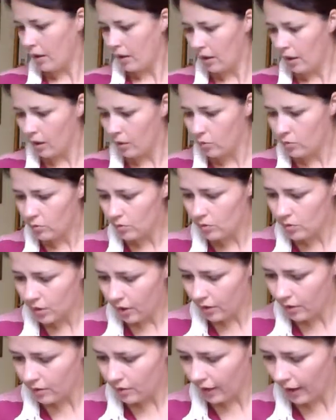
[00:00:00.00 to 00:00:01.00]
I
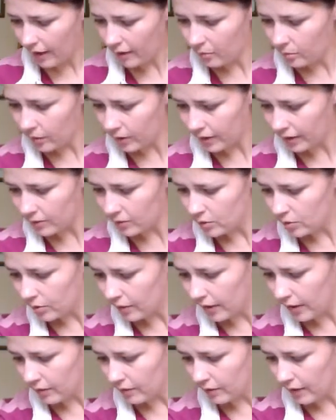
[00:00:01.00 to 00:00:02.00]
also then, what else do
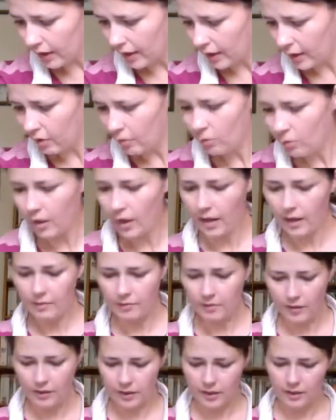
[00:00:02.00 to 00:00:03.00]
I have in here? Oh, I
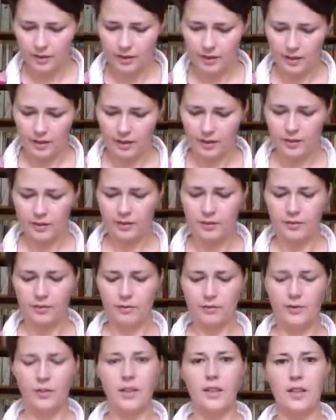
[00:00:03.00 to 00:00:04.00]
have a
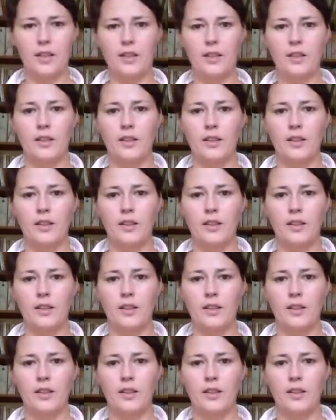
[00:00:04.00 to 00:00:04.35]
funny